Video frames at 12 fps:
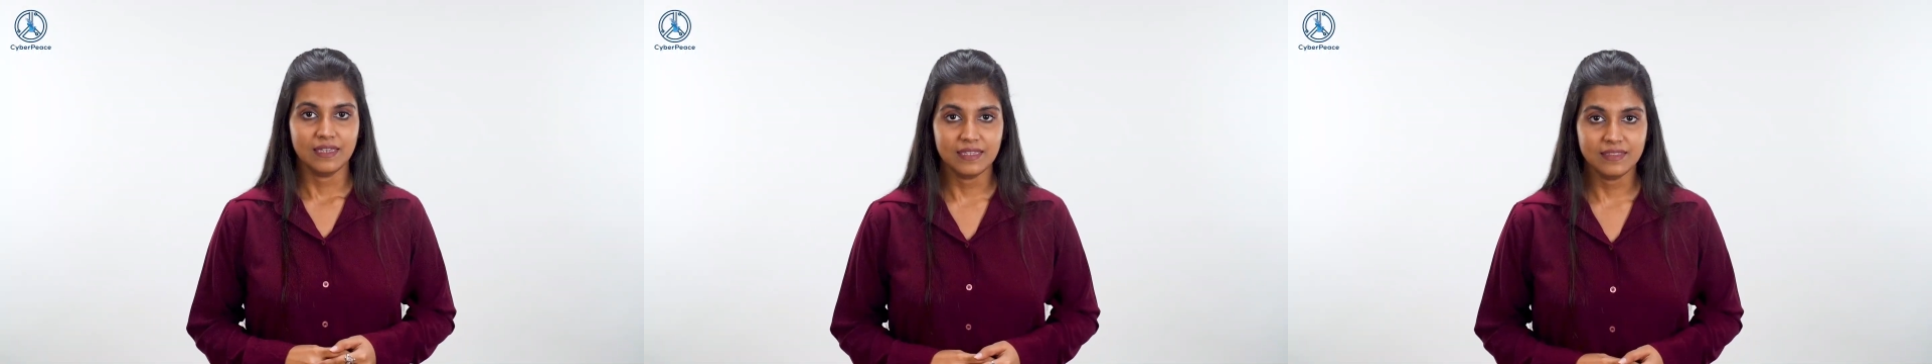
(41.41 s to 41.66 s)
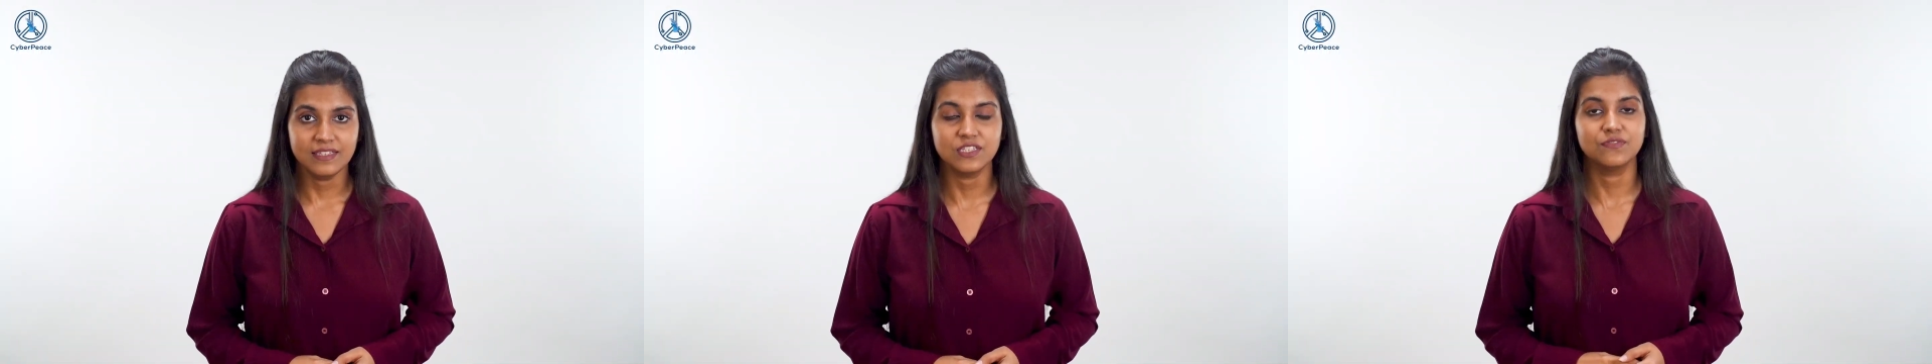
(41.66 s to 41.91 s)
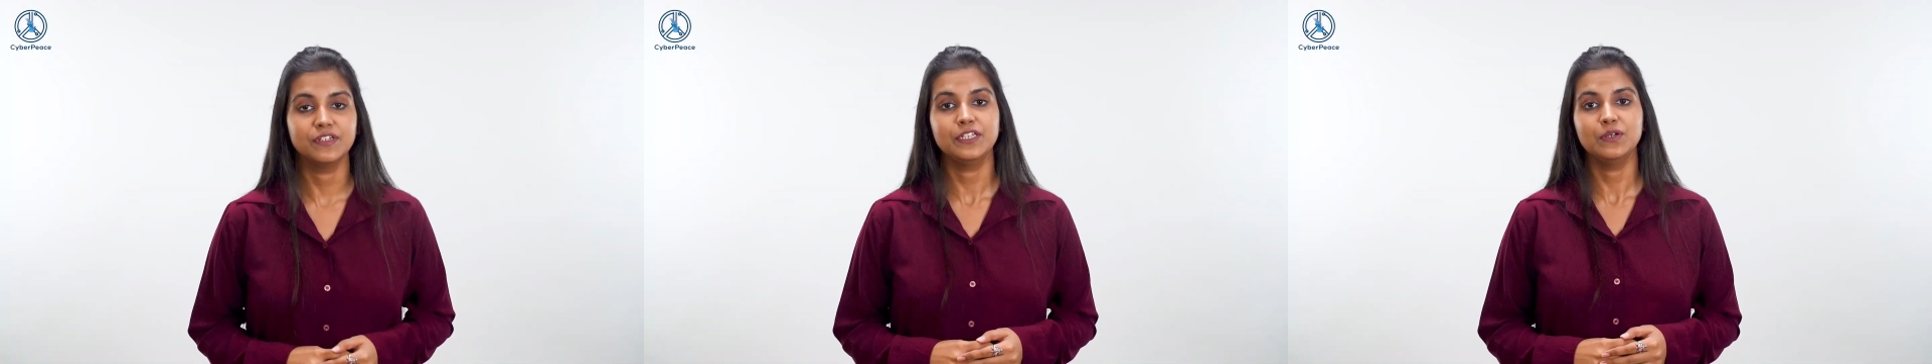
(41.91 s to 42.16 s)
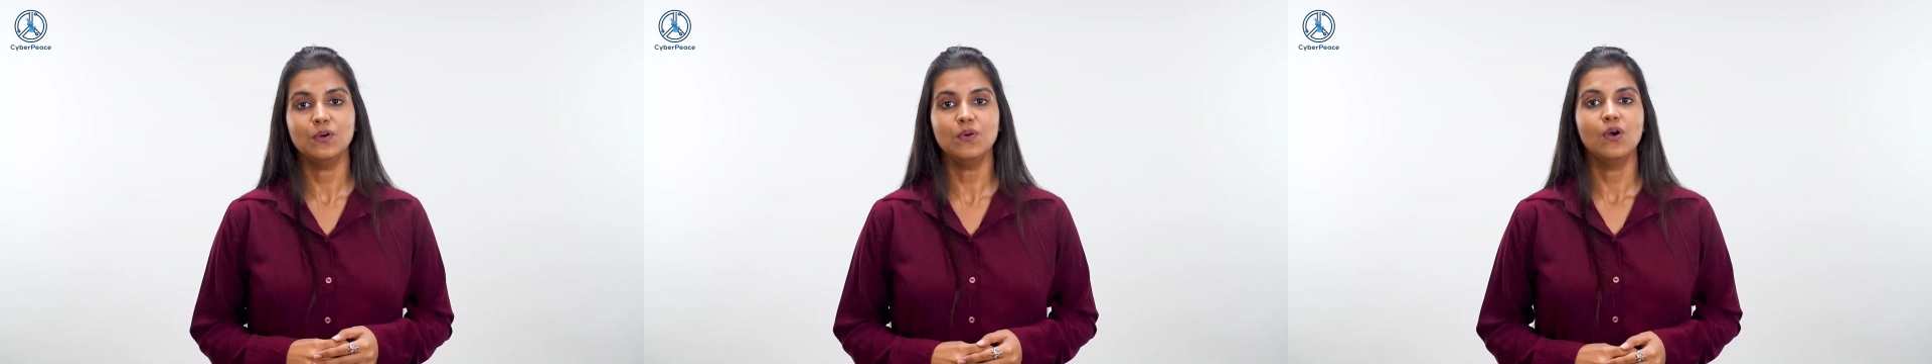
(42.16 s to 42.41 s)
In this
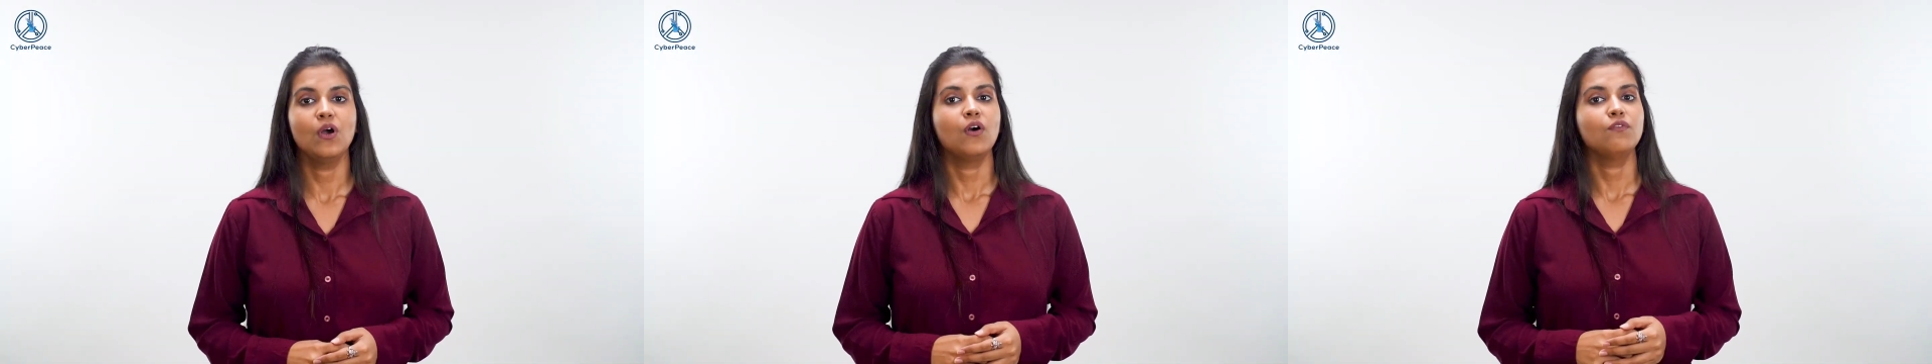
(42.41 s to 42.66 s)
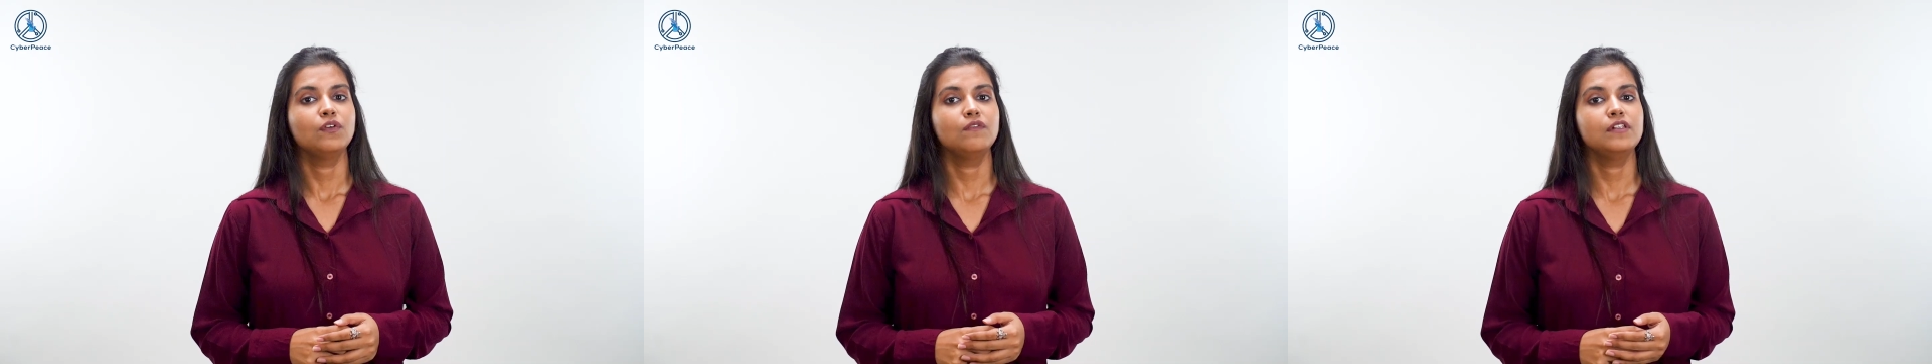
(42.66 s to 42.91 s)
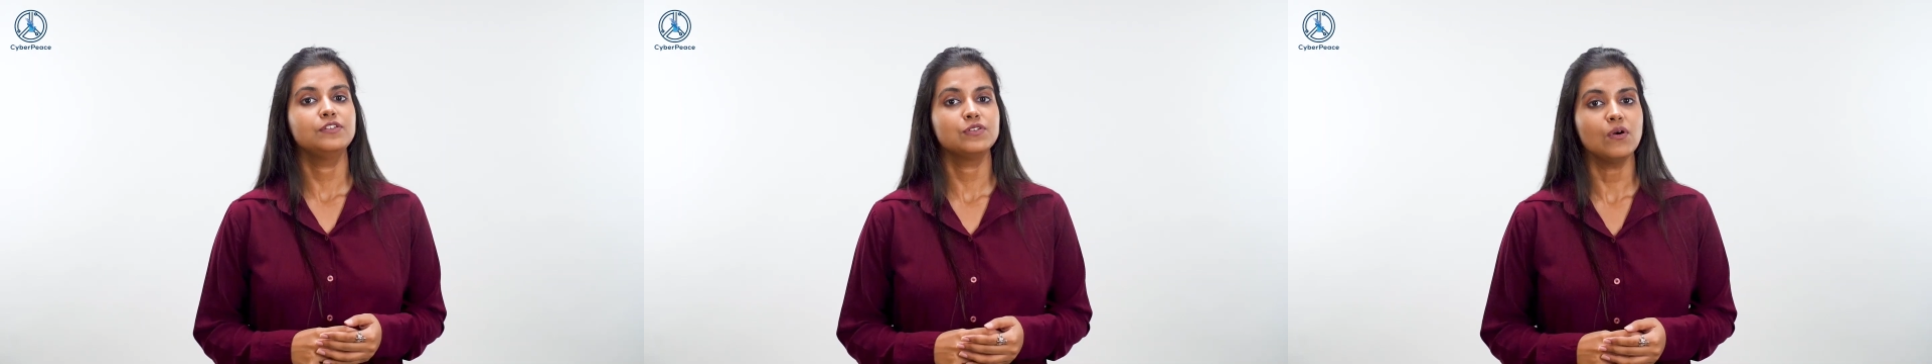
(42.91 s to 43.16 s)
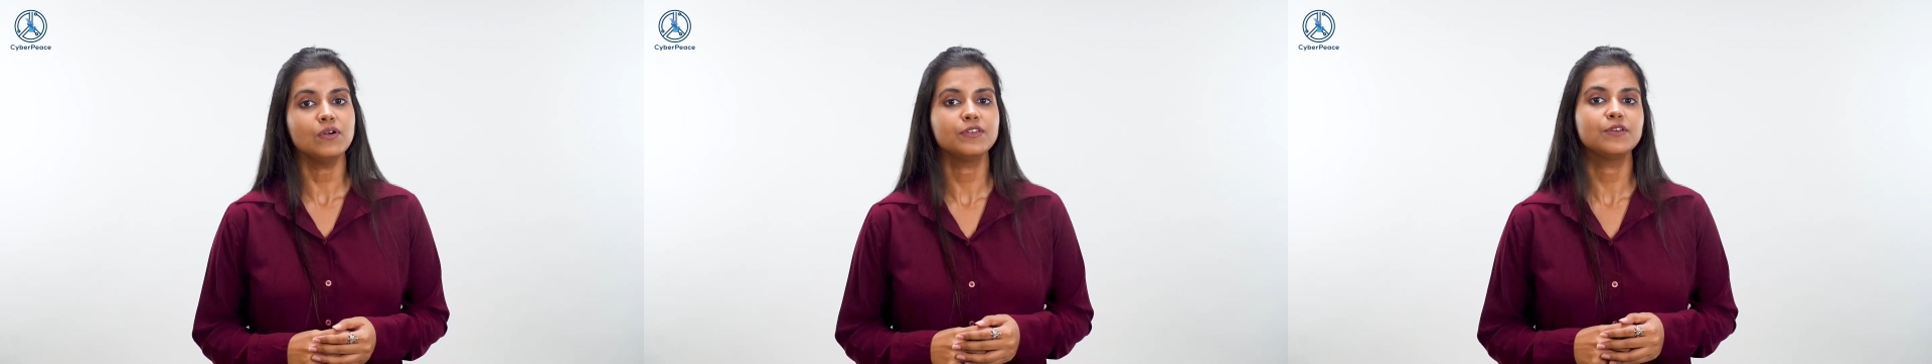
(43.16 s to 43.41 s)
video, we will
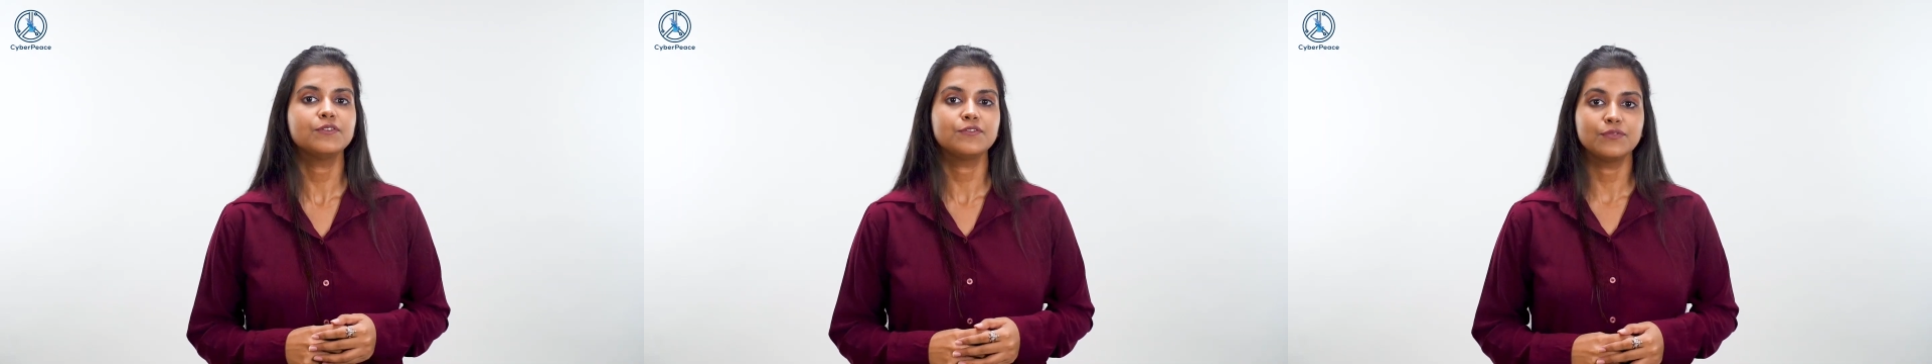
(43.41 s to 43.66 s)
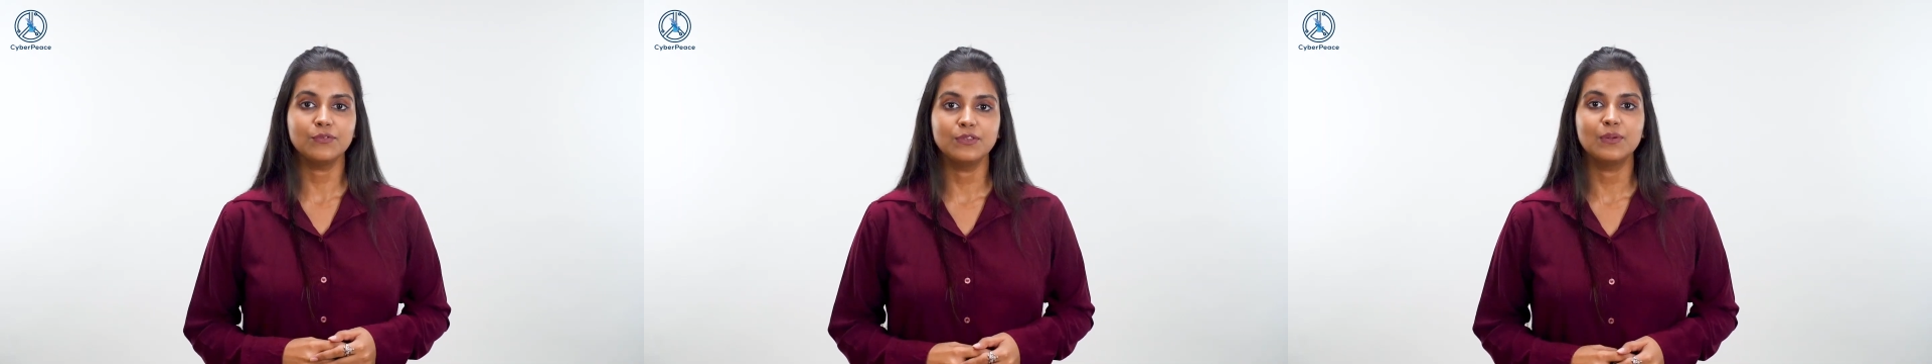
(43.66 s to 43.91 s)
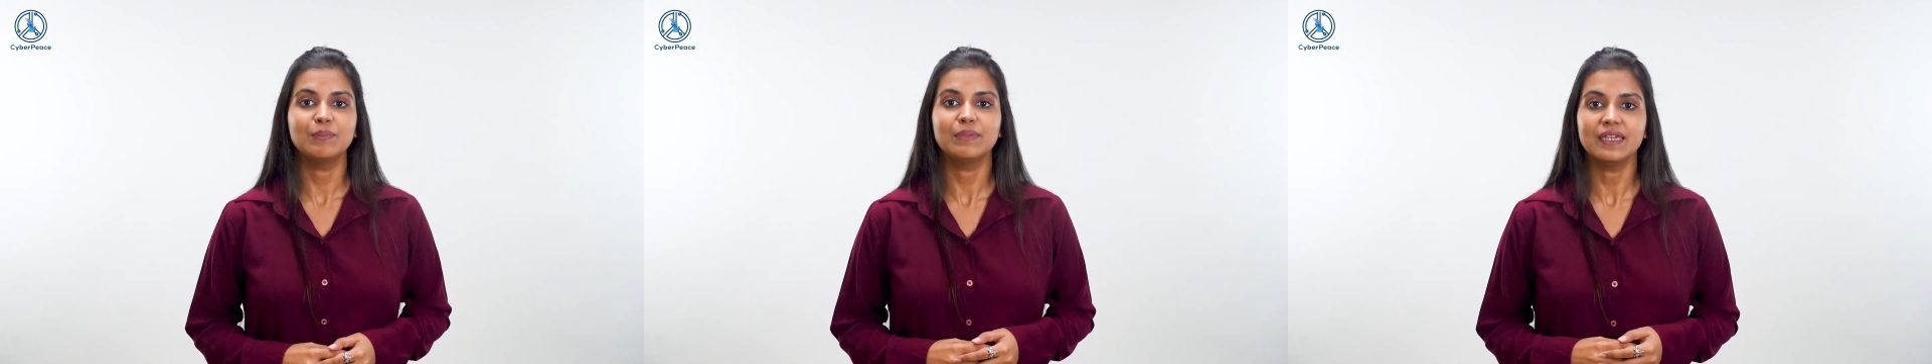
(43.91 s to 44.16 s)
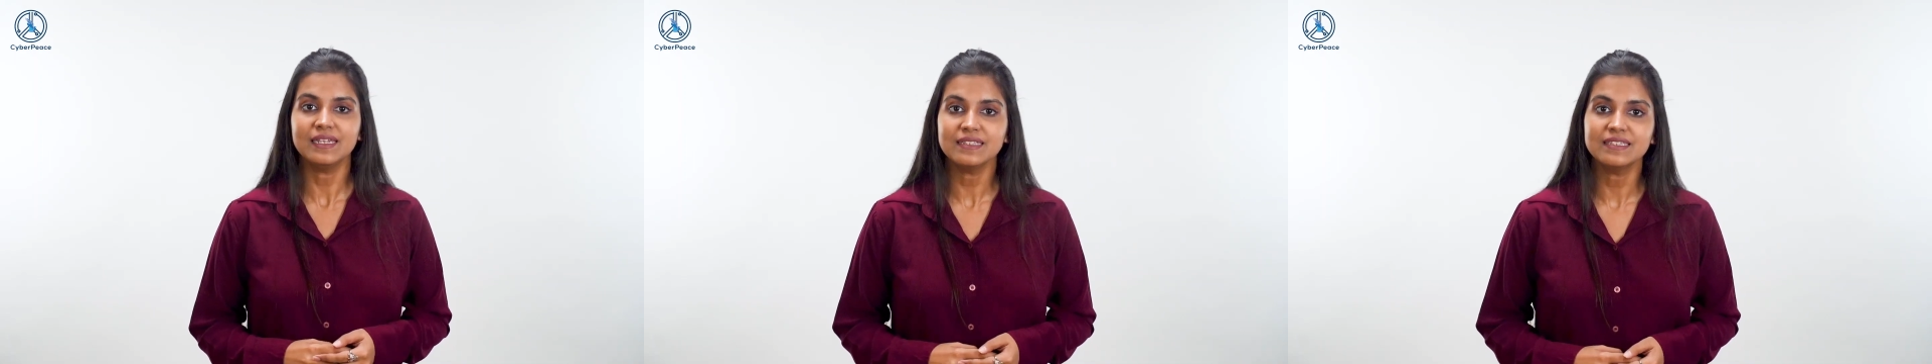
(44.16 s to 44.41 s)
talk you through the
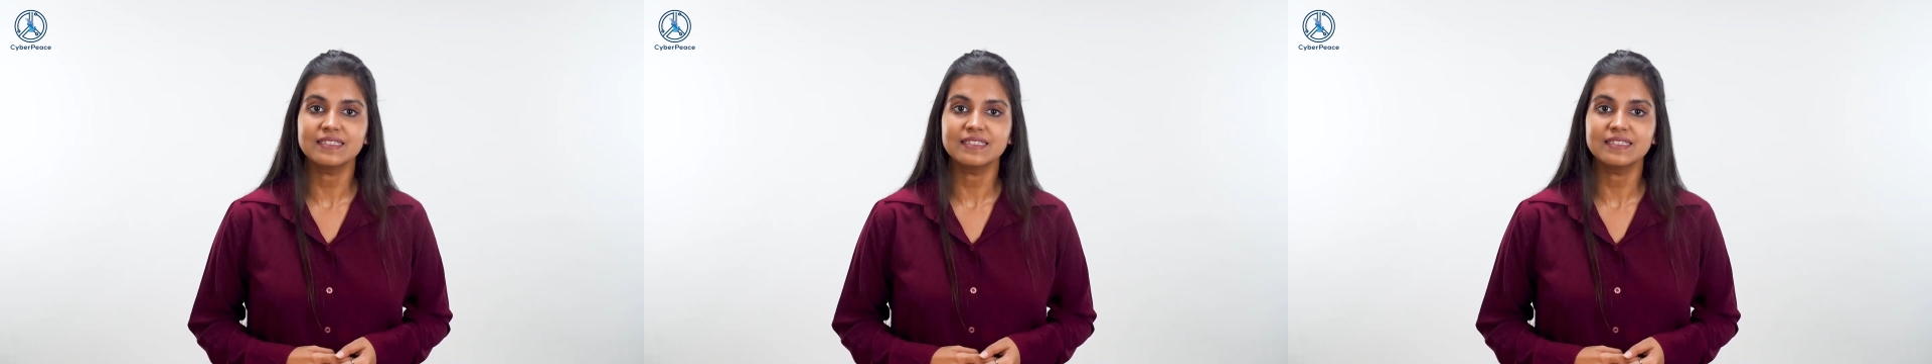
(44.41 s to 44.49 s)
main